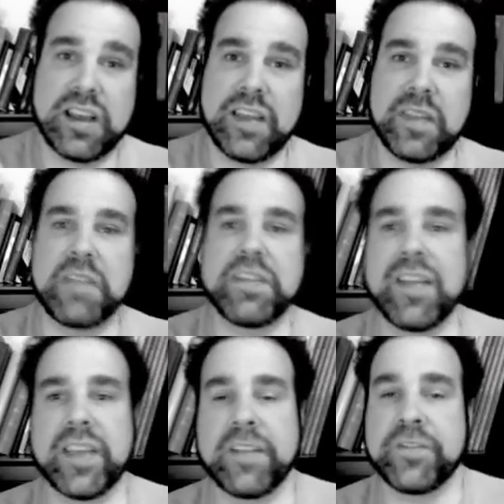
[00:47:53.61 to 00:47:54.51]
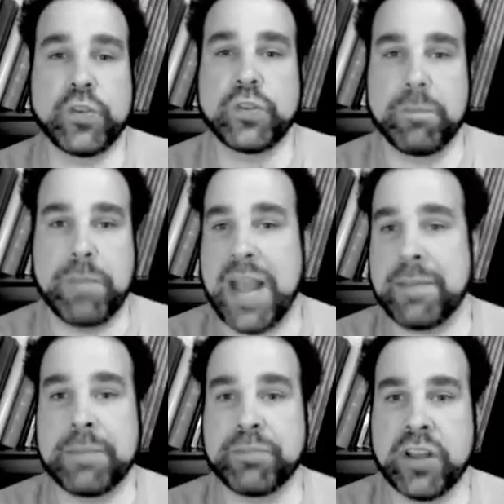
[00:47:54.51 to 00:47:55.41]
Uh, they've got like a few debate
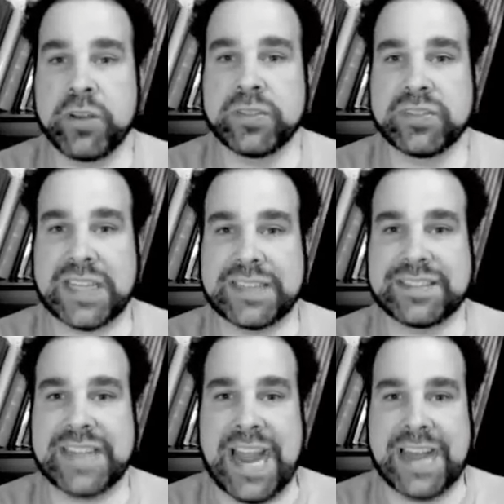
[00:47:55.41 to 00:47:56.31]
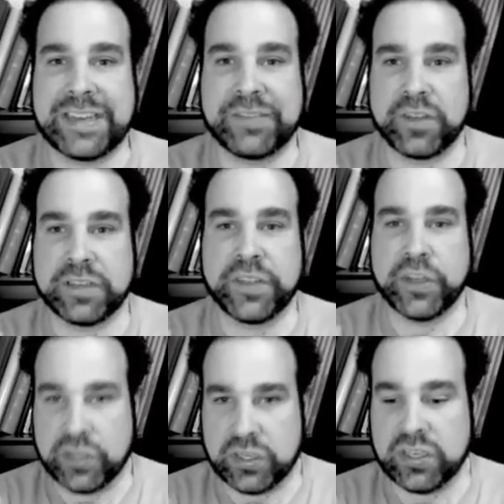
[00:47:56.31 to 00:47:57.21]
me bros that stand in front of the
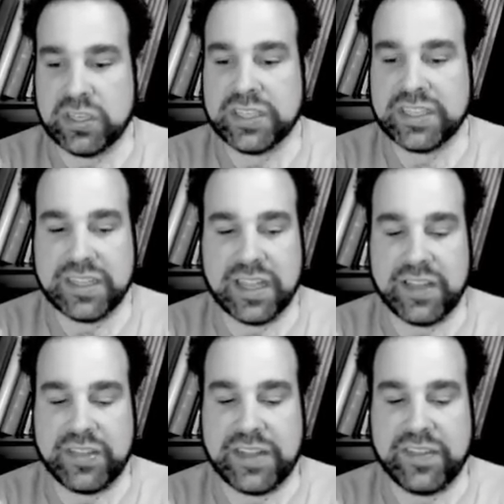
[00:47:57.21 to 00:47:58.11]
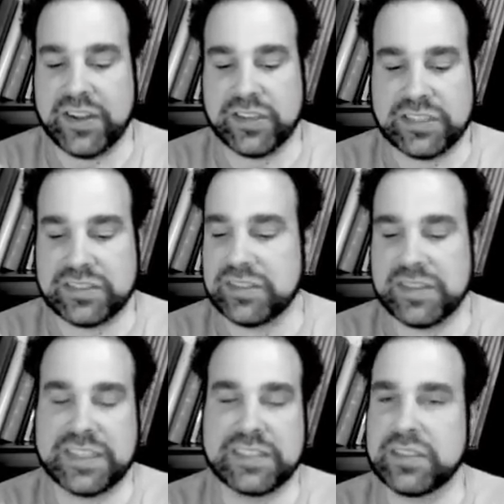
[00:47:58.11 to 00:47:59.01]
herd uh, that, that are just
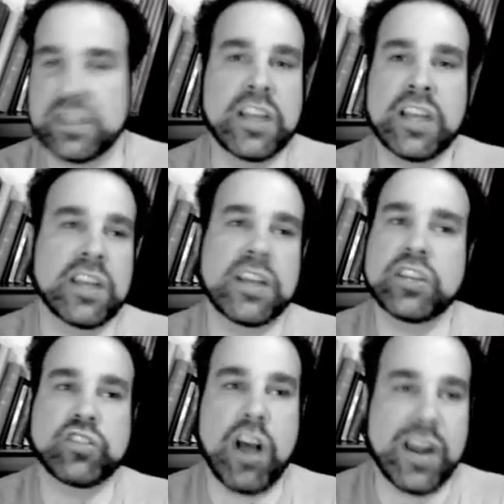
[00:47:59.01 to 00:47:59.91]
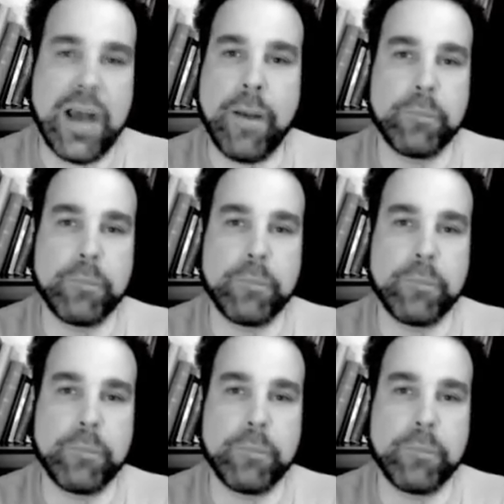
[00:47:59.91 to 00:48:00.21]
that just trot out